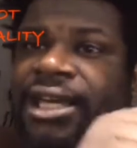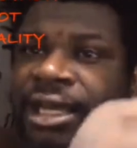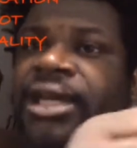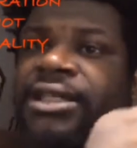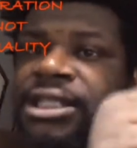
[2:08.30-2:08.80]

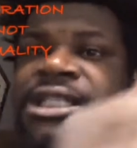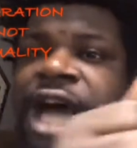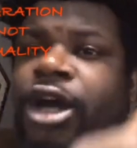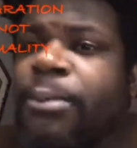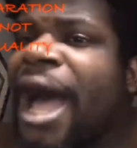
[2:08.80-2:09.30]
to, to
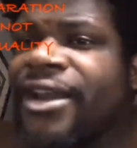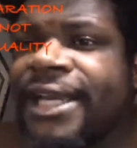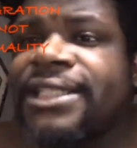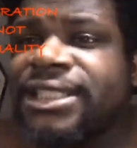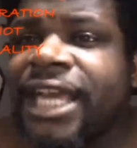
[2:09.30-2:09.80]
talk
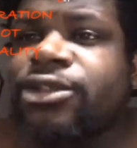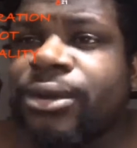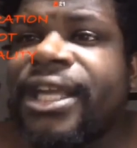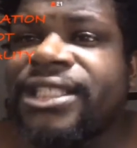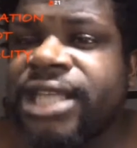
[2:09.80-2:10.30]
about getting
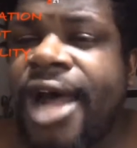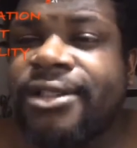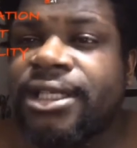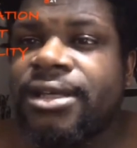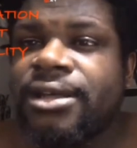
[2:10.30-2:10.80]
sexually
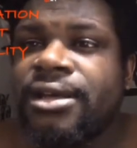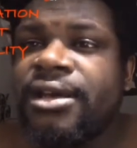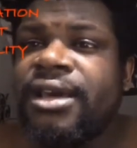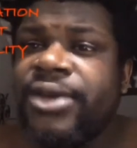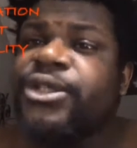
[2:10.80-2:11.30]
assaulted.
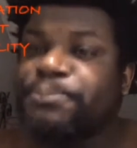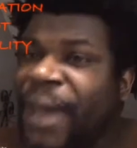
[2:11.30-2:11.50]
He was